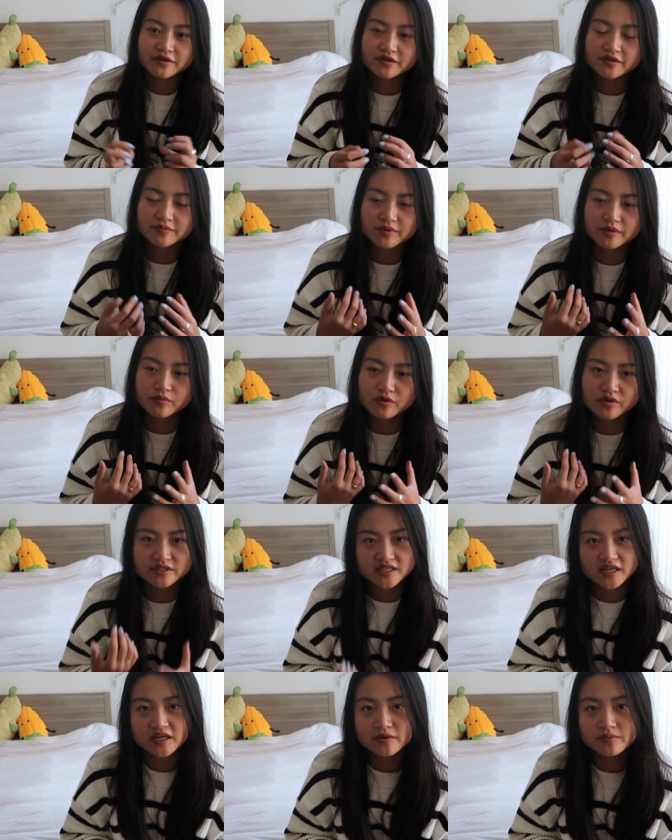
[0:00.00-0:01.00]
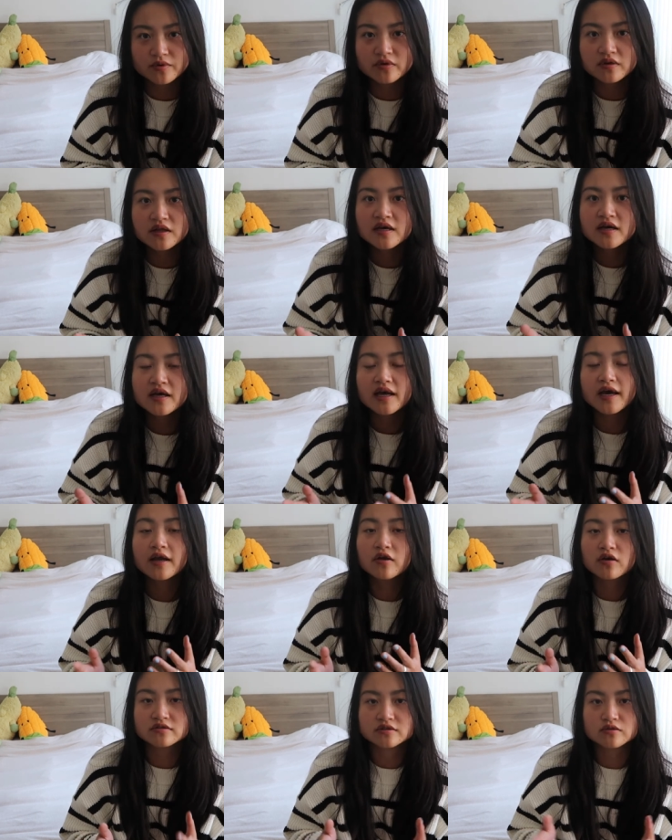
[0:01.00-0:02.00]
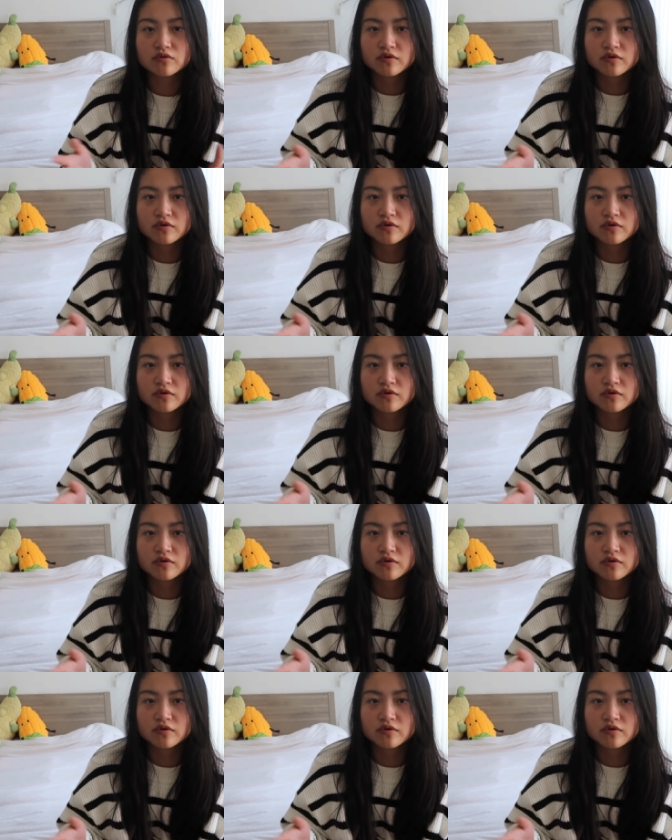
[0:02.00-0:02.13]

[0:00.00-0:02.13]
and a bit more attainable and also